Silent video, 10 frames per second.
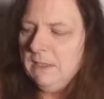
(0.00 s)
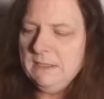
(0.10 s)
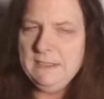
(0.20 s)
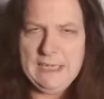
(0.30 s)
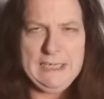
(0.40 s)

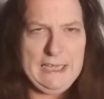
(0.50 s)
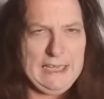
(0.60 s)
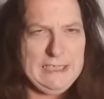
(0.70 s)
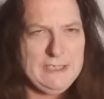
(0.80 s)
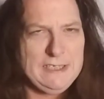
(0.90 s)
dead
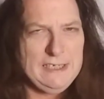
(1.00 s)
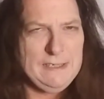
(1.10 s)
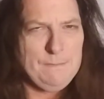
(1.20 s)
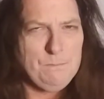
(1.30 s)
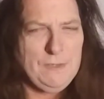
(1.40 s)
ends,
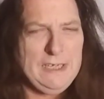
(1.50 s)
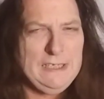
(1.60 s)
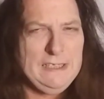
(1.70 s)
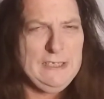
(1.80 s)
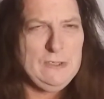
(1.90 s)
and
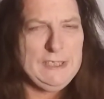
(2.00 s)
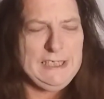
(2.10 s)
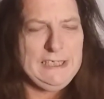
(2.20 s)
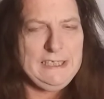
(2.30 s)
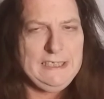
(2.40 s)

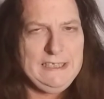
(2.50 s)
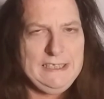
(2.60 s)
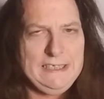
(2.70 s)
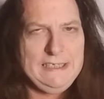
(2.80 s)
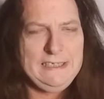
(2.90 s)
literally
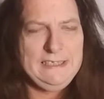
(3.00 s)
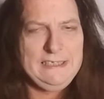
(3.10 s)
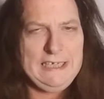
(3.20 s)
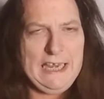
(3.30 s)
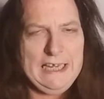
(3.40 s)

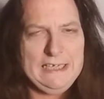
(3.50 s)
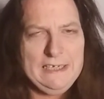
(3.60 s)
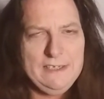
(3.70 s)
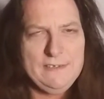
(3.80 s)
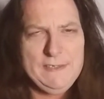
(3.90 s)
dead
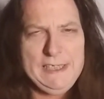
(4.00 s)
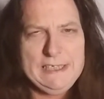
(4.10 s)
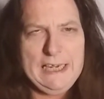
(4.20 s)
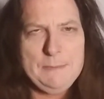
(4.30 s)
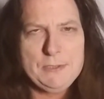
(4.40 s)
three
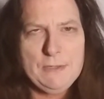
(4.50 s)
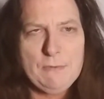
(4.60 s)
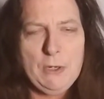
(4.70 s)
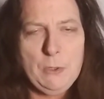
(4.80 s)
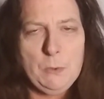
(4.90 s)
times in a
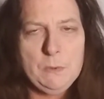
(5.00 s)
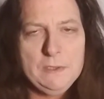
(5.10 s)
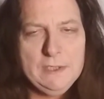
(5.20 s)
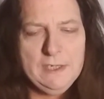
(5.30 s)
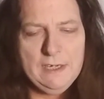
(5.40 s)
row,
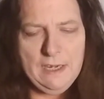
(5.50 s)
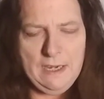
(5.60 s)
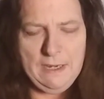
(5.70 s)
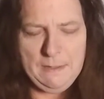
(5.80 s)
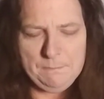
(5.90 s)

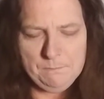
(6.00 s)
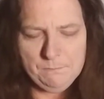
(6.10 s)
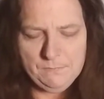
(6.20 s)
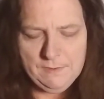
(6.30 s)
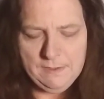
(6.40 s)
um,
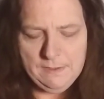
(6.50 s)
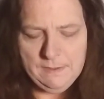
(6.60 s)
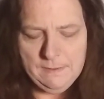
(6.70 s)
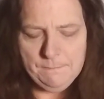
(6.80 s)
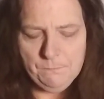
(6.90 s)

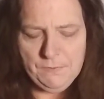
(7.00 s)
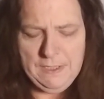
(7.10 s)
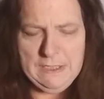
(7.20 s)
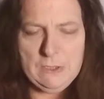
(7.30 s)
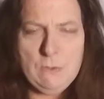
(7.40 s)
in
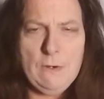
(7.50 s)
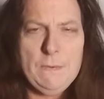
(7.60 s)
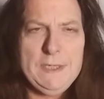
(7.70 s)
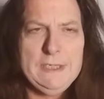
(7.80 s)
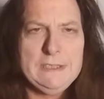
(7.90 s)
the quarry
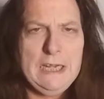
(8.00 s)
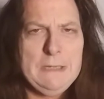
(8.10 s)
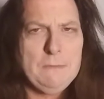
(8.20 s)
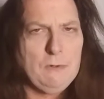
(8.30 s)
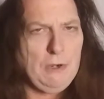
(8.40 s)
in Dun
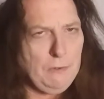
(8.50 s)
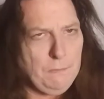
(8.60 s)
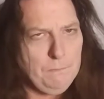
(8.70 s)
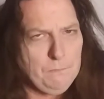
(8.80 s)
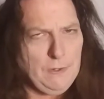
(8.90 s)
Morogh.
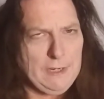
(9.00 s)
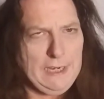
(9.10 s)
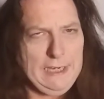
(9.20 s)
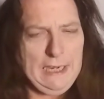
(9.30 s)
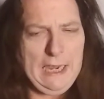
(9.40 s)

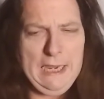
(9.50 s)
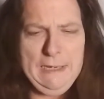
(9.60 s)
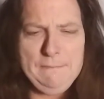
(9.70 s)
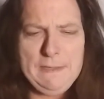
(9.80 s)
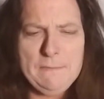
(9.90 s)
Okay, I have
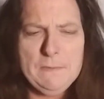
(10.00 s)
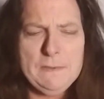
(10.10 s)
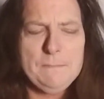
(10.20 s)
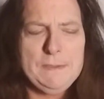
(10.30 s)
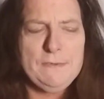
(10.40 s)
never
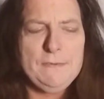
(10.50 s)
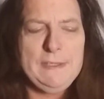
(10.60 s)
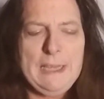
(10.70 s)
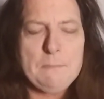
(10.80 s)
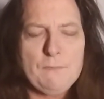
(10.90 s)
been through
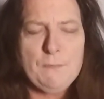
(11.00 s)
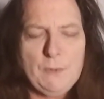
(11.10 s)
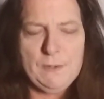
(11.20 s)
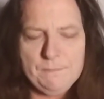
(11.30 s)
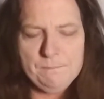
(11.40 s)
that
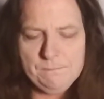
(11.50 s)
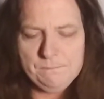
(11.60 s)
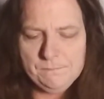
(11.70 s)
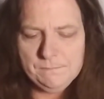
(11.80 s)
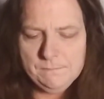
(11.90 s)
before.
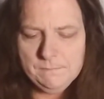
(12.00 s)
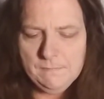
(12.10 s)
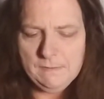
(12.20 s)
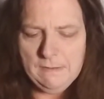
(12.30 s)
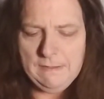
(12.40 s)

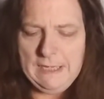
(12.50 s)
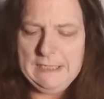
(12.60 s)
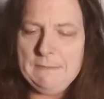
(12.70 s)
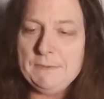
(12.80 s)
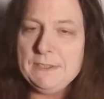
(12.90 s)
And I
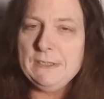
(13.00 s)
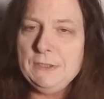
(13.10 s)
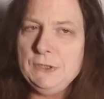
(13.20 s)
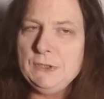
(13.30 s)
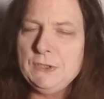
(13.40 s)
never saw
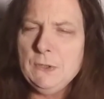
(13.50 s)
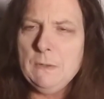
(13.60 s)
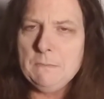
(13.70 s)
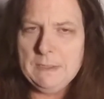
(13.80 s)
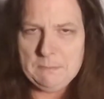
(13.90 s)
new
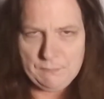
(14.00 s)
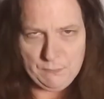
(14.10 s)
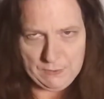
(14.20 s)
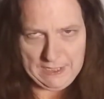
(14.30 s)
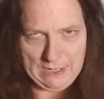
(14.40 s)
Stormwind before
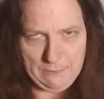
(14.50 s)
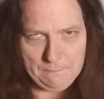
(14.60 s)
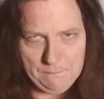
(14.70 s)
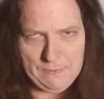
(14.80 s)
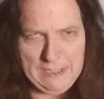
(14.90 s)
now.
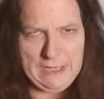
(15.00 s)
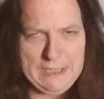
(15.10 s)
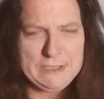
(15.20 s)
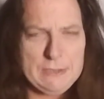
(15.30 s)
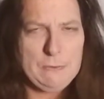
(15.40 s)
And I,
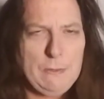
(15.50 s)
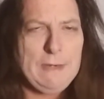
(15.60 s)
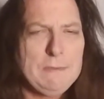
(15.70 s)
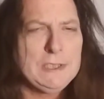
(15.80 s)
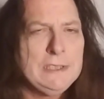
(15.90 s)
so I
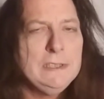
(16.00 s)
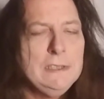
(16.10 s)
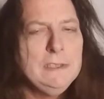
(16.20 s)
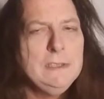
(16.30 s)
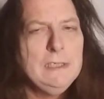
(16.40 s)
was,
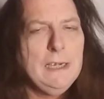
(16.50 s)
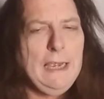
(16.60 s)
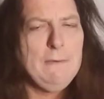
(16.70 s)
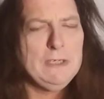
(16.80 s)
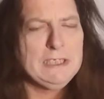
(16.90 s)
I
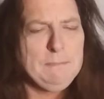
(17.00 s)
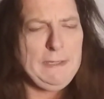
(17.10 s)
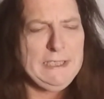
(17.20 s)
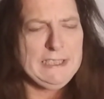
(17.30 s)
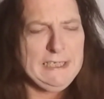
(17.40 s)
was
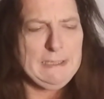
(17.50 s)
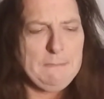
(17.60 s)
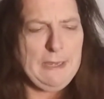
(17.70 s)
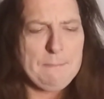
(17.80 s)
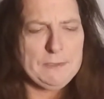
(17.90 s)
basing the
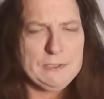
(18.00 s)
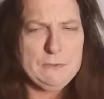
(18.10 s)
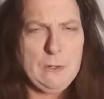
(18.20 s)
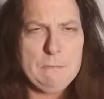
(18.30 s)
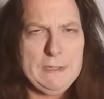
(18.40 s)
map of
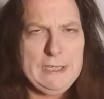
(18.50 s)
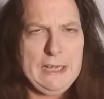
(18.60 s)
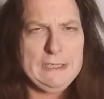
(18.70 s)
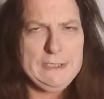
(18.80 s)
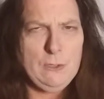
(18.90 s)
Stormwind on
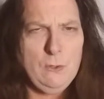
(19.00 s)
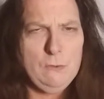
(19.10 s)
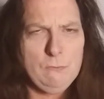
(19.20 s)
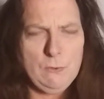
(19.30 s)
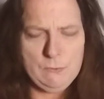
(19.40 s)
the old
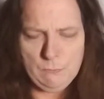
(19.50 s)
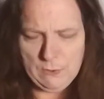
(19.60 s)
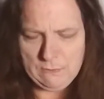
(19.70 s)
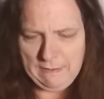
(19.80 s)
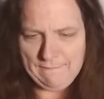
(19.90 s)
World of
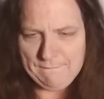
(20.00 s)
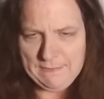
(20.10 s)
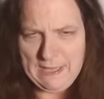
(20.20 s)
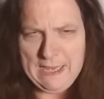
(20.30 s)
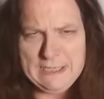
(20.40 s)
Warcraft
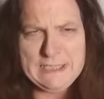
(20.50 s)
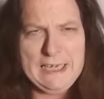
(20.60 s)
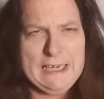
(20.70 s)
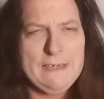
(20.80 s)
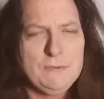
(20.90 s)

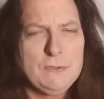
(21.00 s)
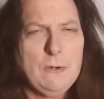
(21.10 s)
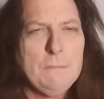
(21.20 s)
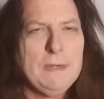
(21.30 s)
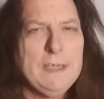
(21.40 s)
classic
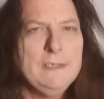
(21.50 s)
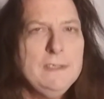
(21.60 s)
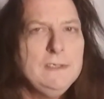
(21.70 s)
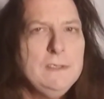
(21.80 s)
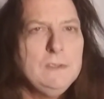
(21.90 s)
Stormwind,
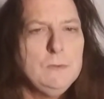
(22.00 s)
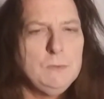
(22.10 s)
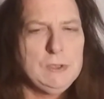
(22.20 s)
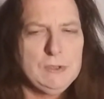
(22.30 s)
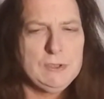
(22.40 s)

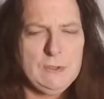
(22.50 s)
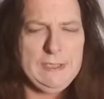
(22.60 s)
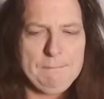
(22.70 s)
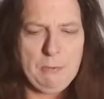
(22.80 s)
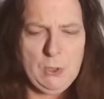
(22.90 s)
which is only
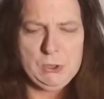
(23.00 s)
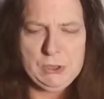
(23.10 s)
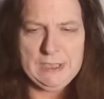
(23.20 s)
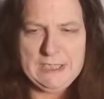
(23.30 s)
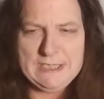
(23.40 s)

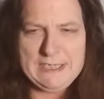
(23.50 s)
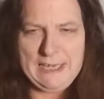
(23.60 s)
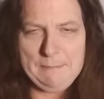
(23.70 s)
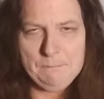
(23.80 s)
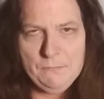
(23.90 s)
partially the same.